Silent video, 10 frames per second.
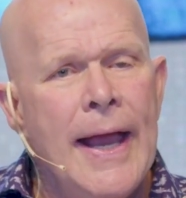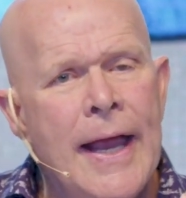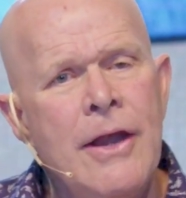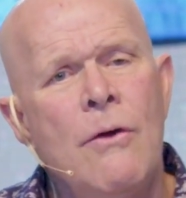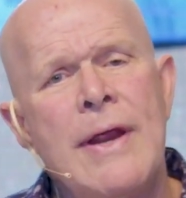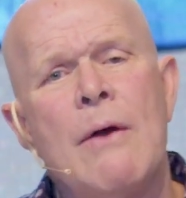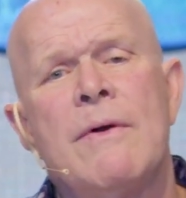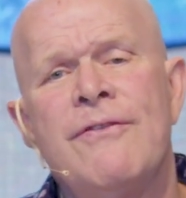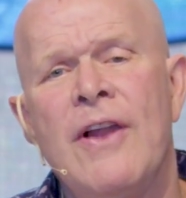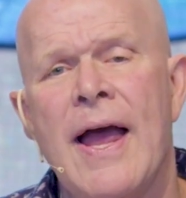It no doubt
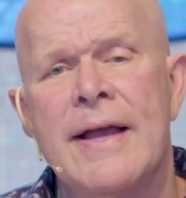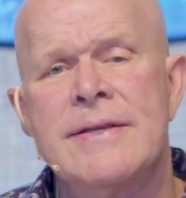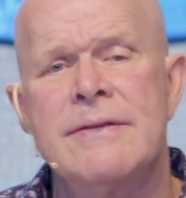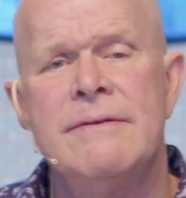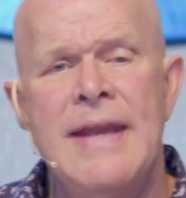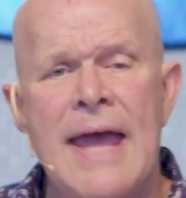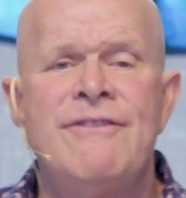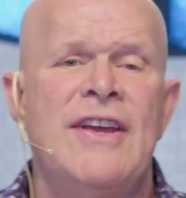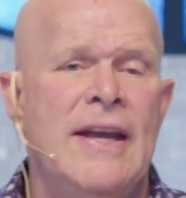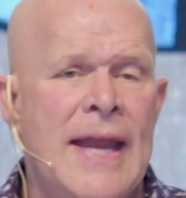reflects
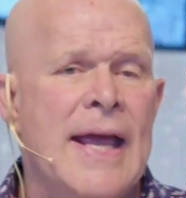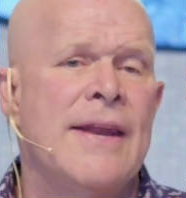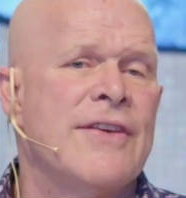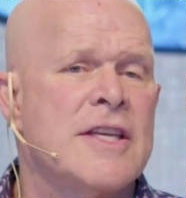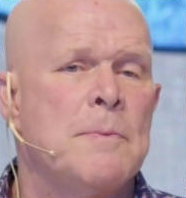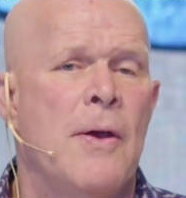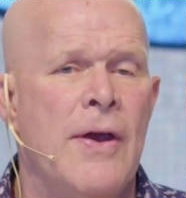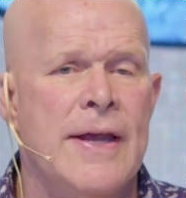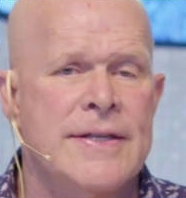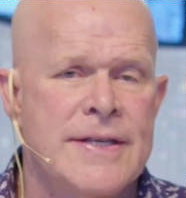negative
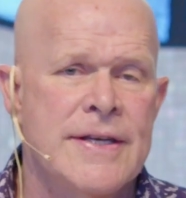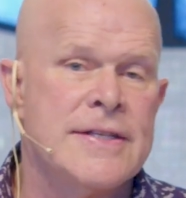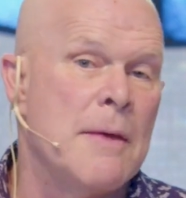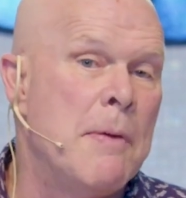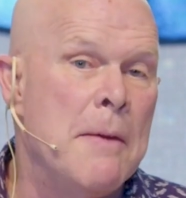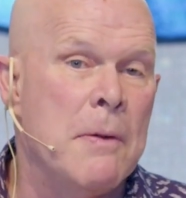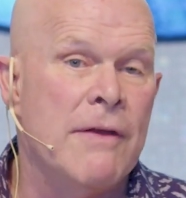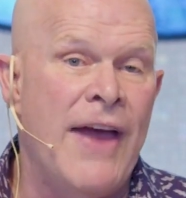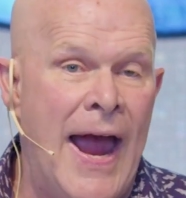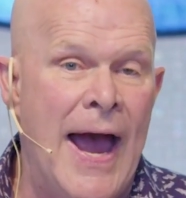experiences that people
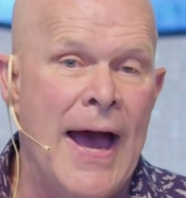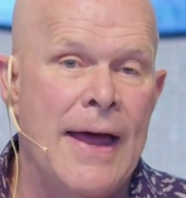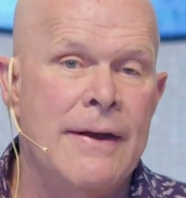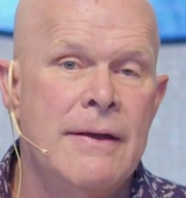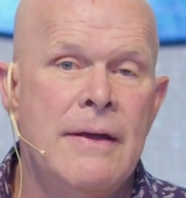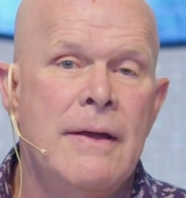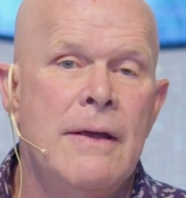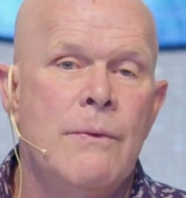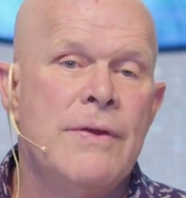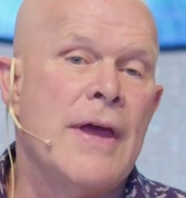have had
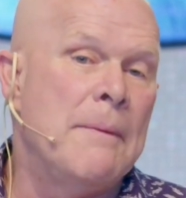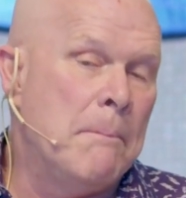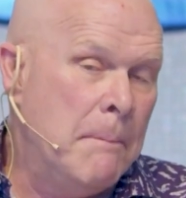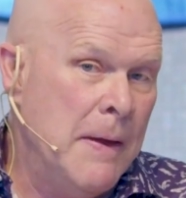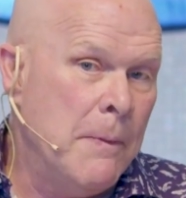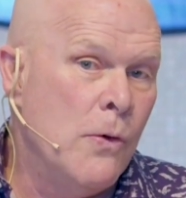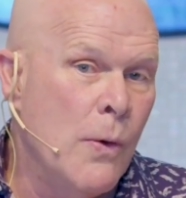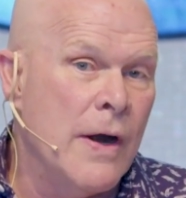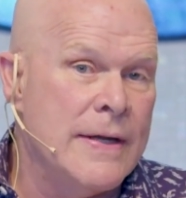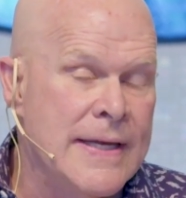with people who
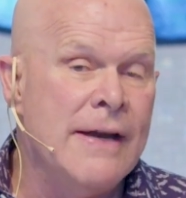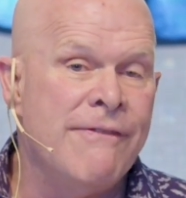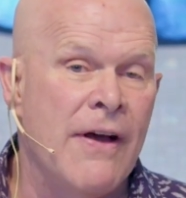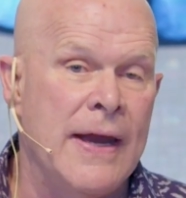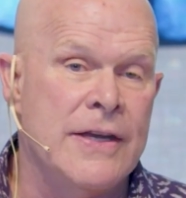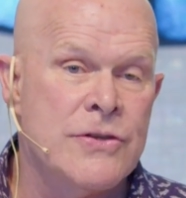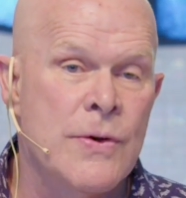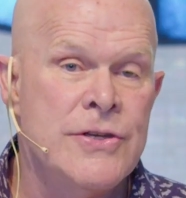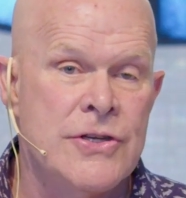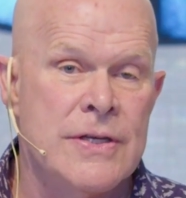are identifying as
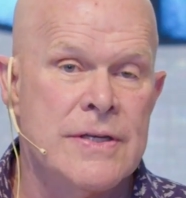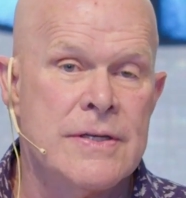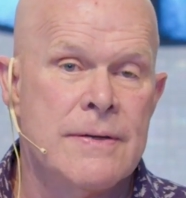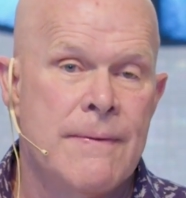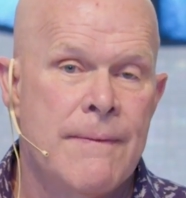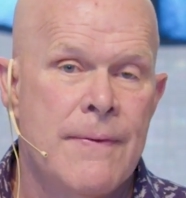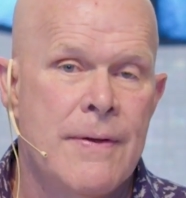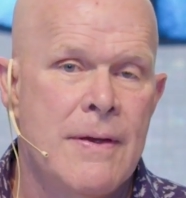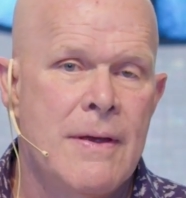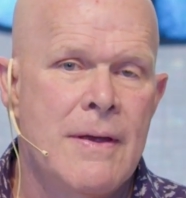Christians.
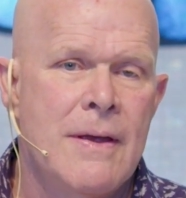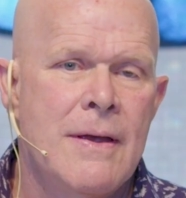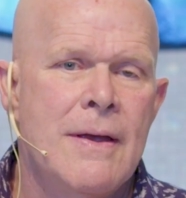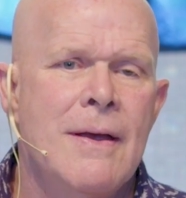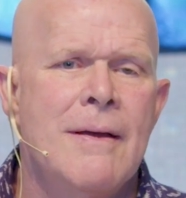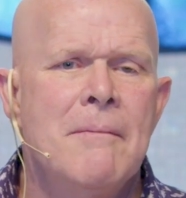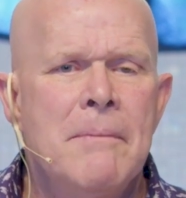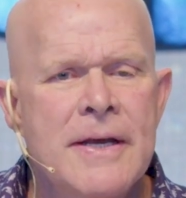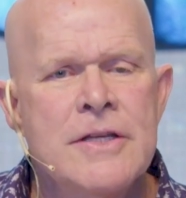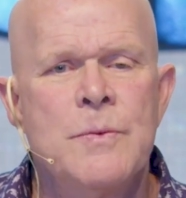
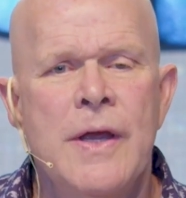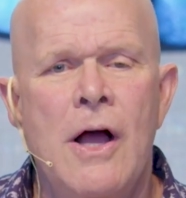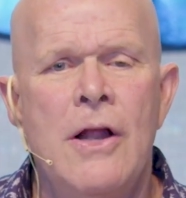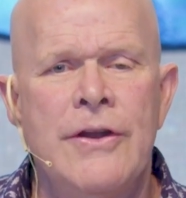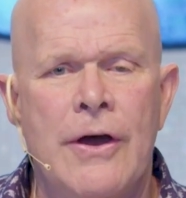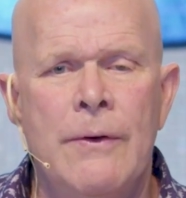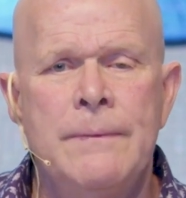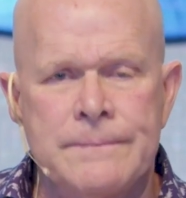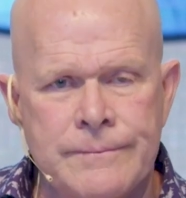But as we all know,